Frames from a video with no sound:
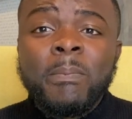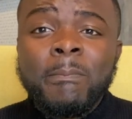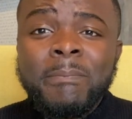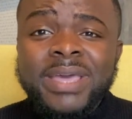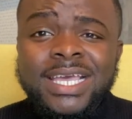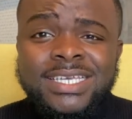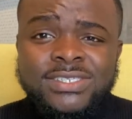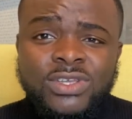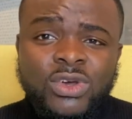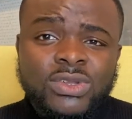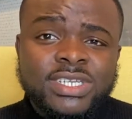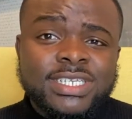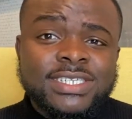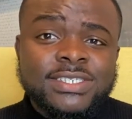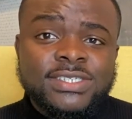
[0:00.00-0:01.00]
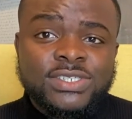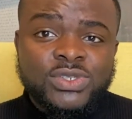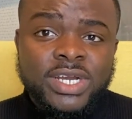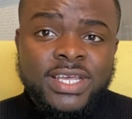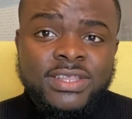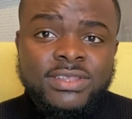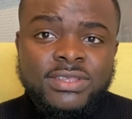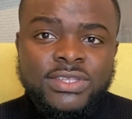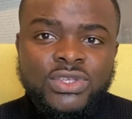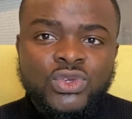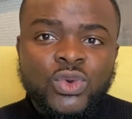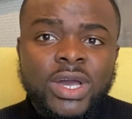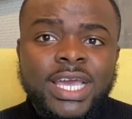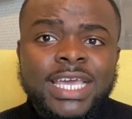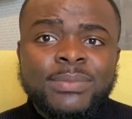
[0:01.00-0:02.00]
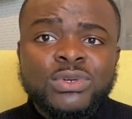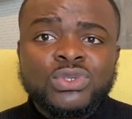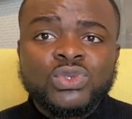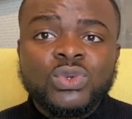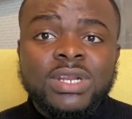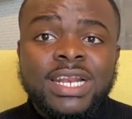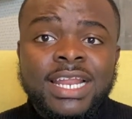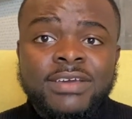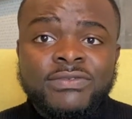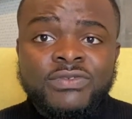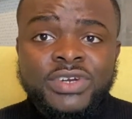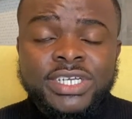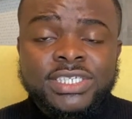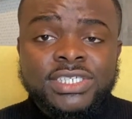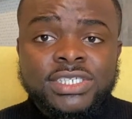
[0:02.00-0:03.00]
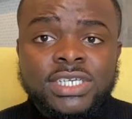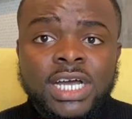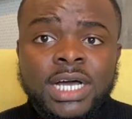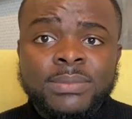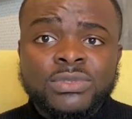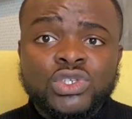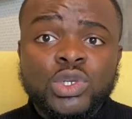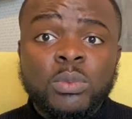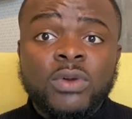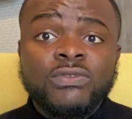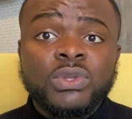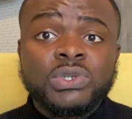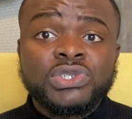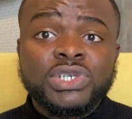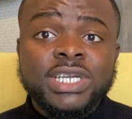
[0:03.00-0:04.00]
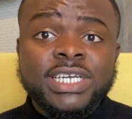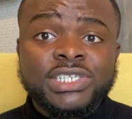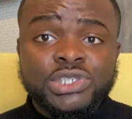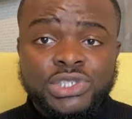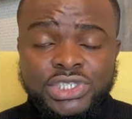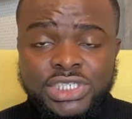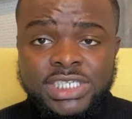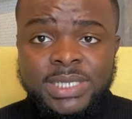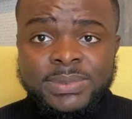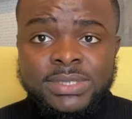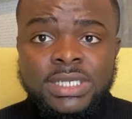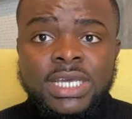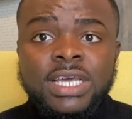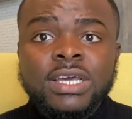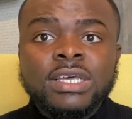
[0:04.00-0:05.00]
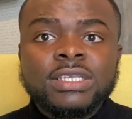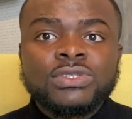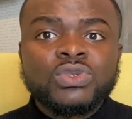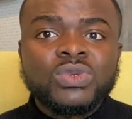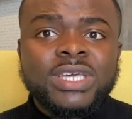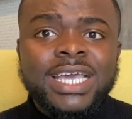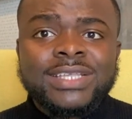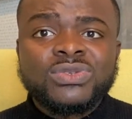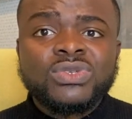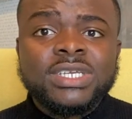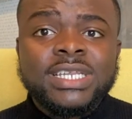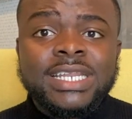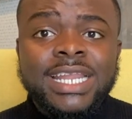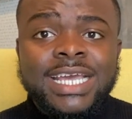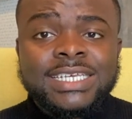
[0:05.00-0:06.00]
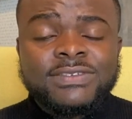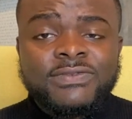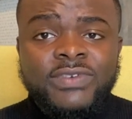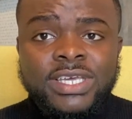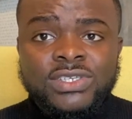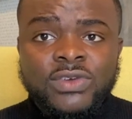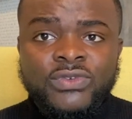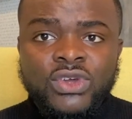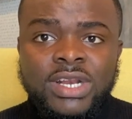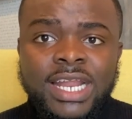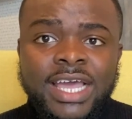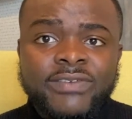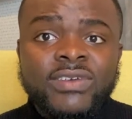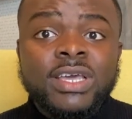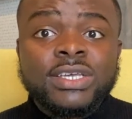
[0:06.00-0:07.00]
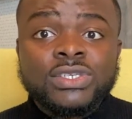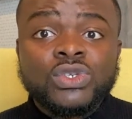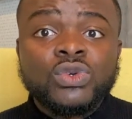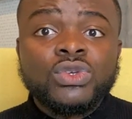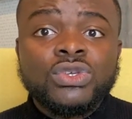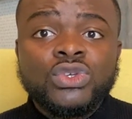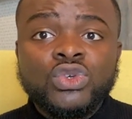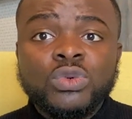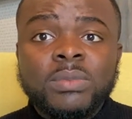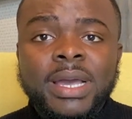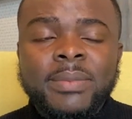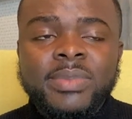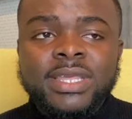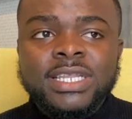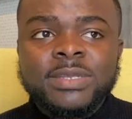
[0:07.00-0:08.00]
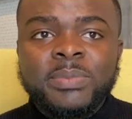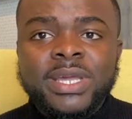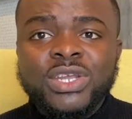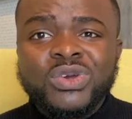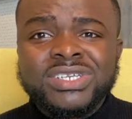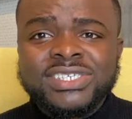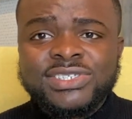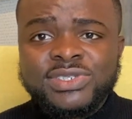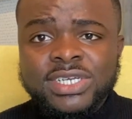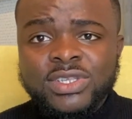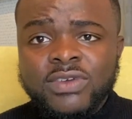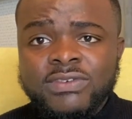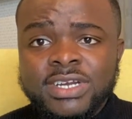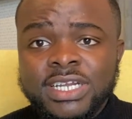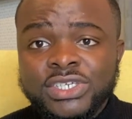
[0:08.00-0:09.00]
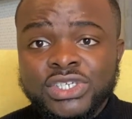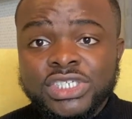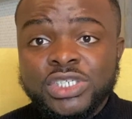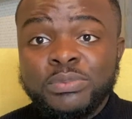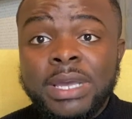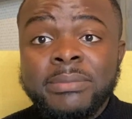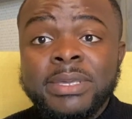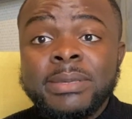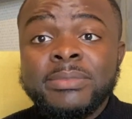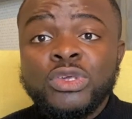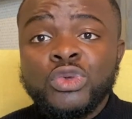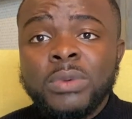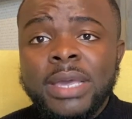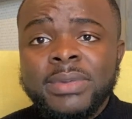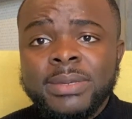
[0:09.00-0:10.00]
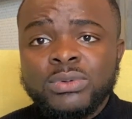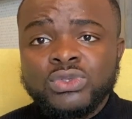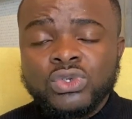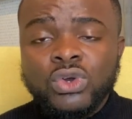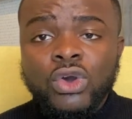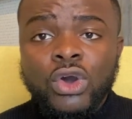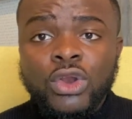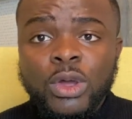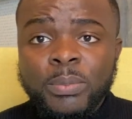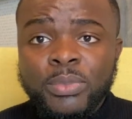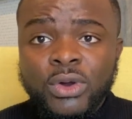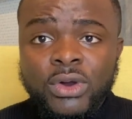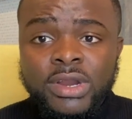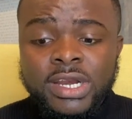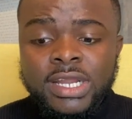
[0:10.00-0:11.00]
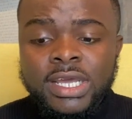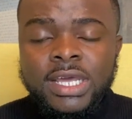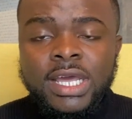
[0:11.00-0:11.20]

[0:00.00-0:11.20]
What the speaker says: based on this strength, you are able to leverage some of those relationships to get to the next phase of your life. So you might be, depending on the strength of the relationship, you might be able to call upon